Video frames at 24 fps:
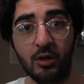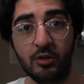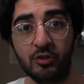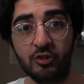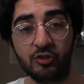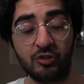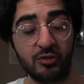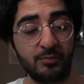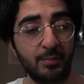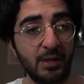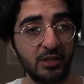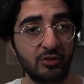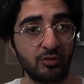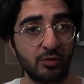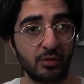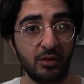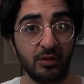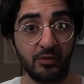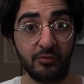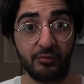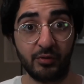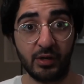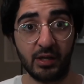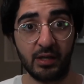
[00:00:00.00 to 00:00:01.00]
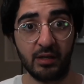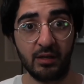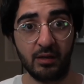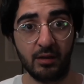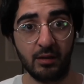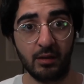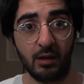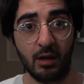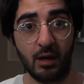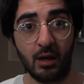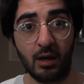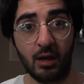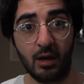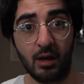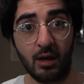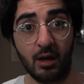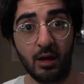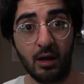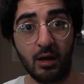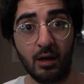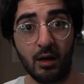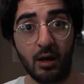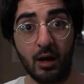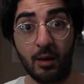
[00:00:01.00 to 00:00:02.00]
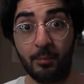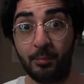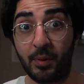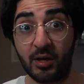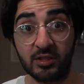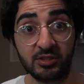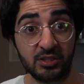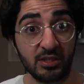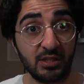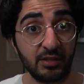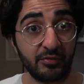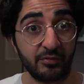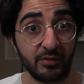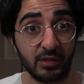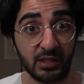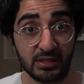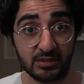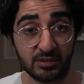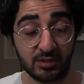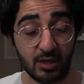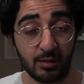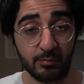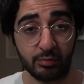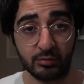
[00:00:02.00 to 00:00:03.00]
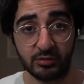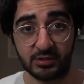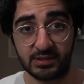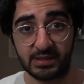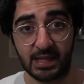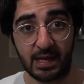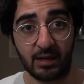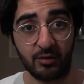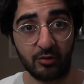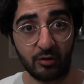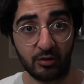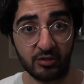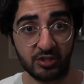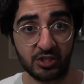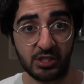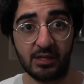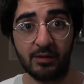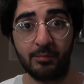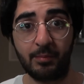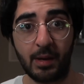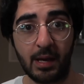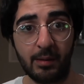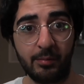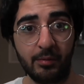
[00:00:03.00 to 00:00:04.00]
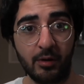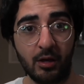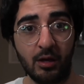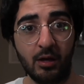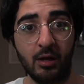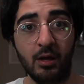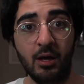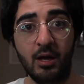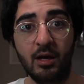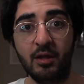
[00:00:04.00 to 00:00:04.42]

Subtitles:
you should make sure that you've written a bunch of different examples down on a sheet of paper